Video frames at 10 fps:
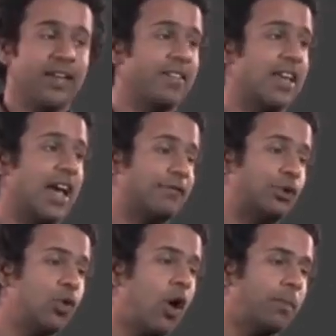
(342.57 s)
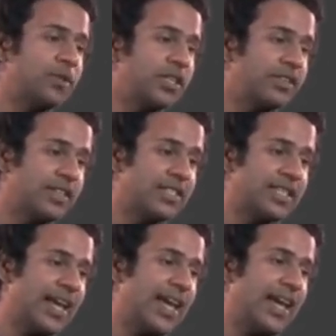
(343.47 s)
we have two observers
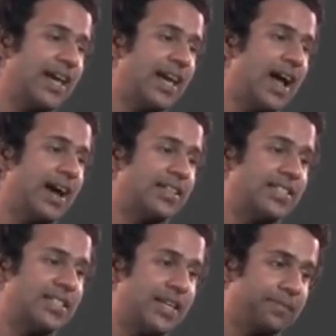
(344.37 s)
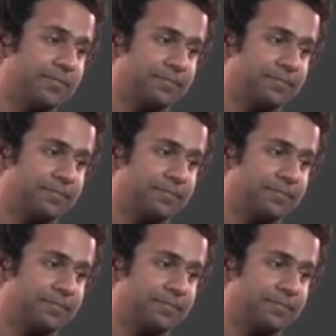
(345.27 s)
A and C.